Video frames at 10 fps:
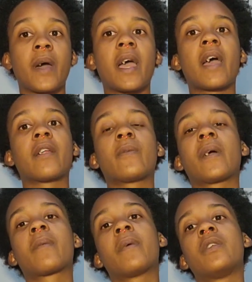I highly
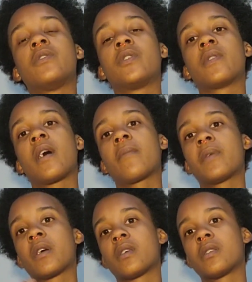recommend you do that
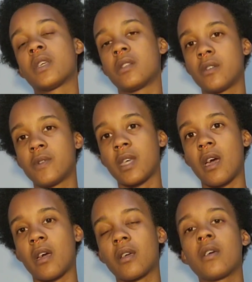because they do
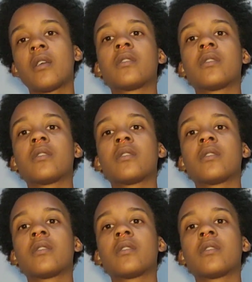sag.